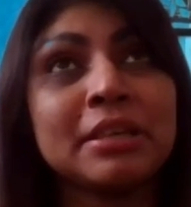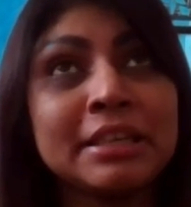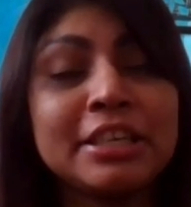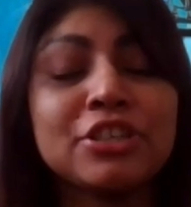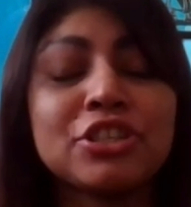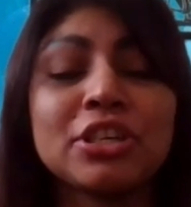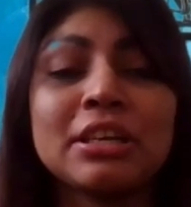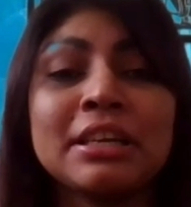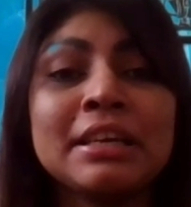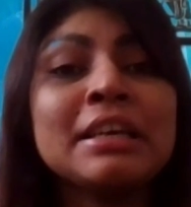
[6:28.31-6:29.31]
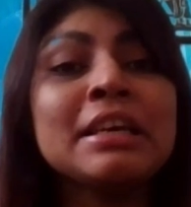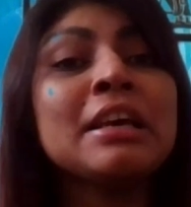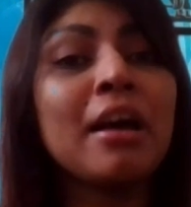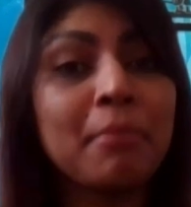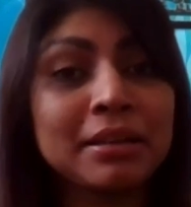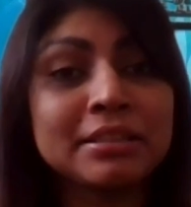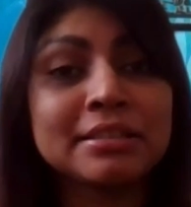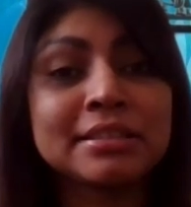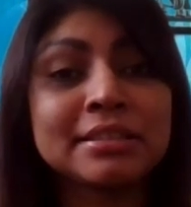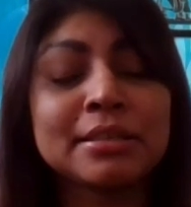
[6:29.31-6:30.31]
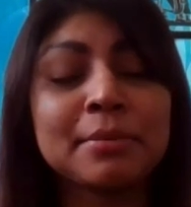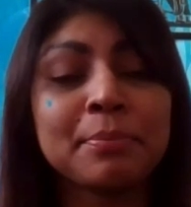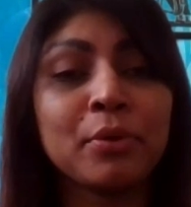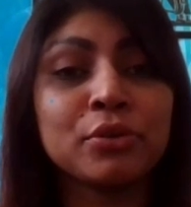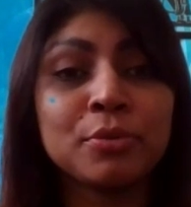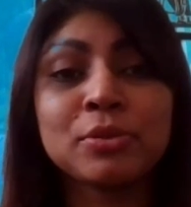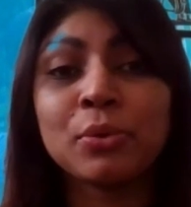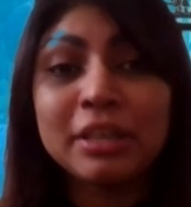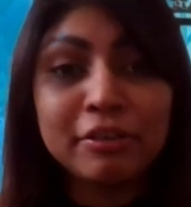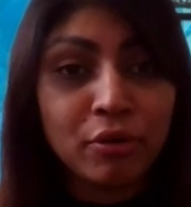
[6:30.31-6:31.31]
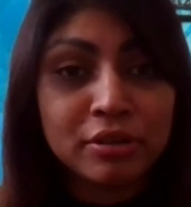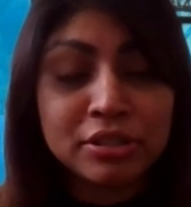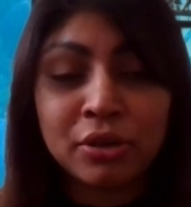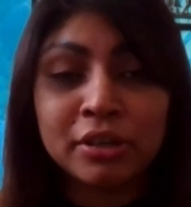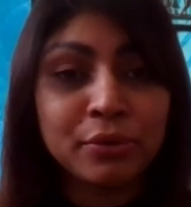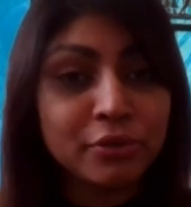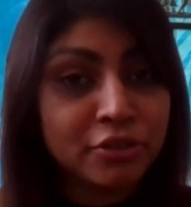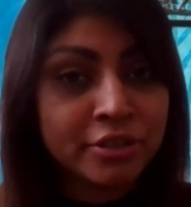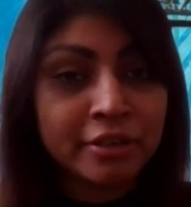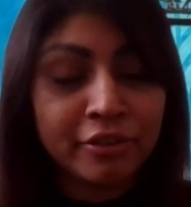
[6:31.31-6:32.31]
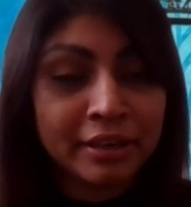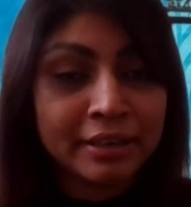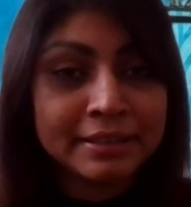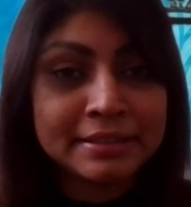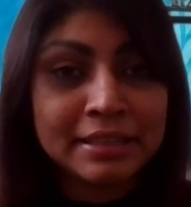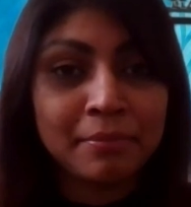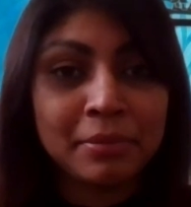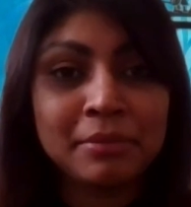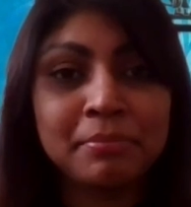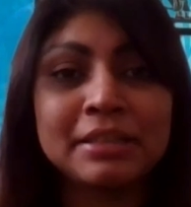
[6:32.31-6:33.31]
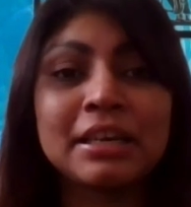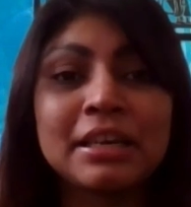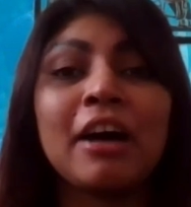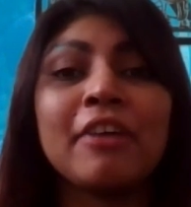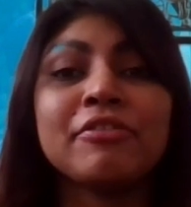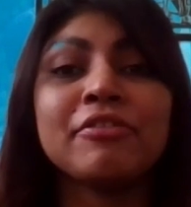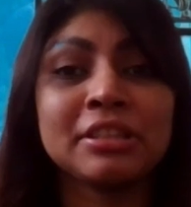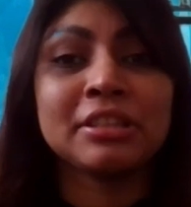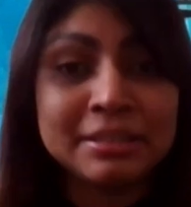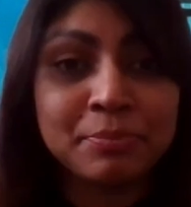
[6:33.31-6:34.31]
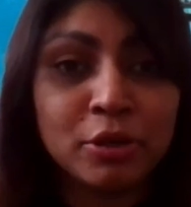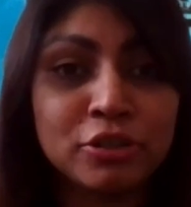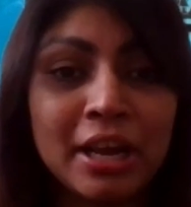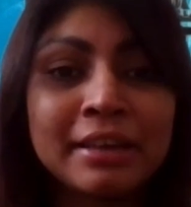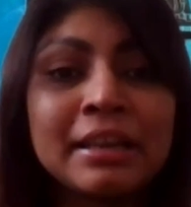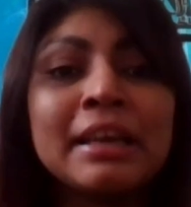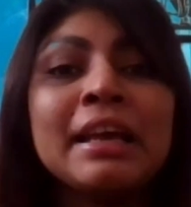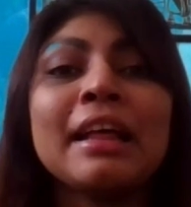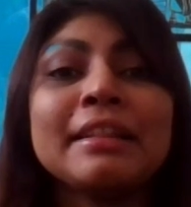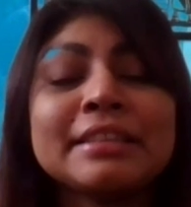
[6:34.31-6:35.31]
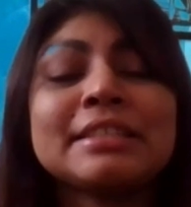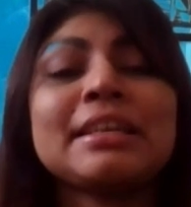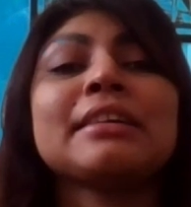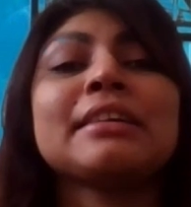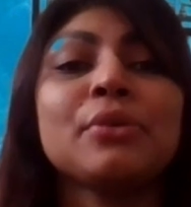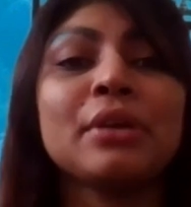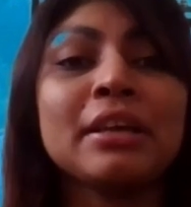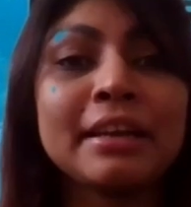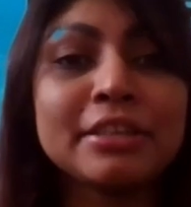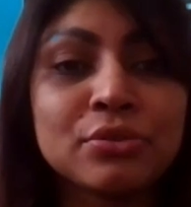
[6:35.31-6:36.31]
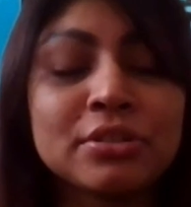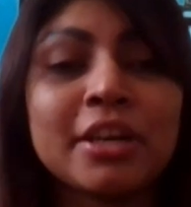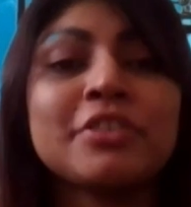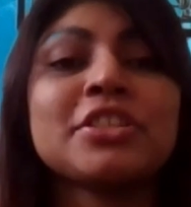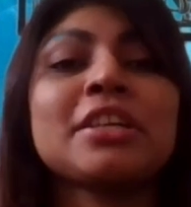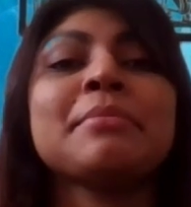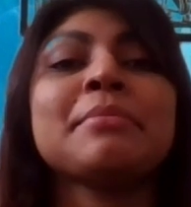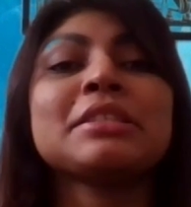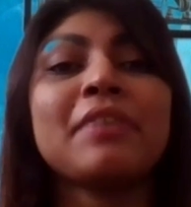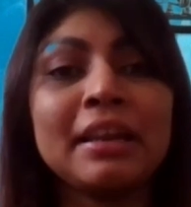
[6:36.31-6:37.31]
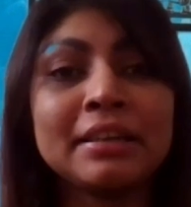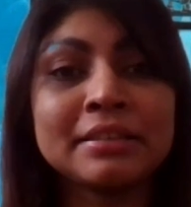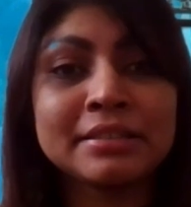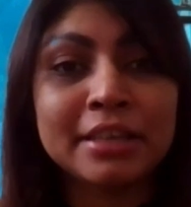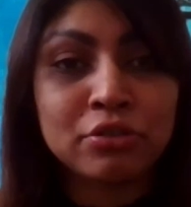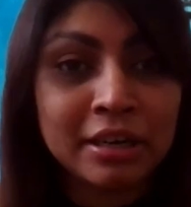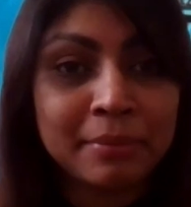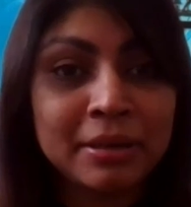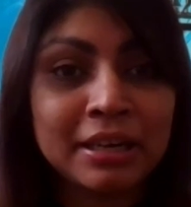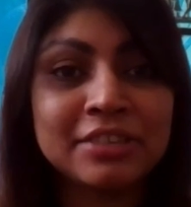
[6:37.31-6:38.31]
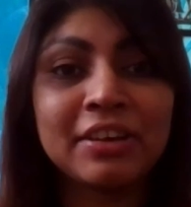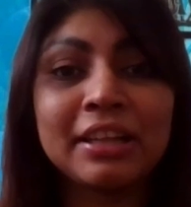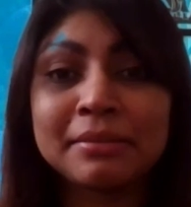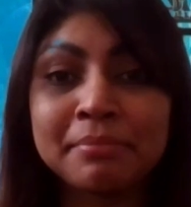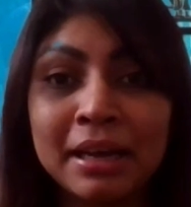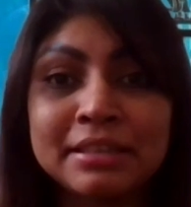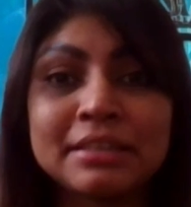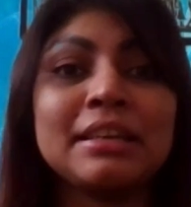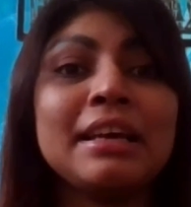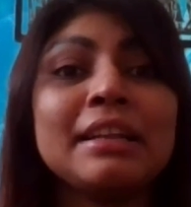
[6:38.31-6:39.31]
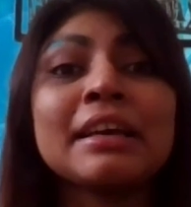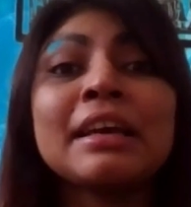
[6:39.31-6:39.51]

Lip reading: Initially, mother support groups only focused on nutrition, for an example, but after this project, they started looking at issues around gender-based violence, sexual reproductive health, maternal health,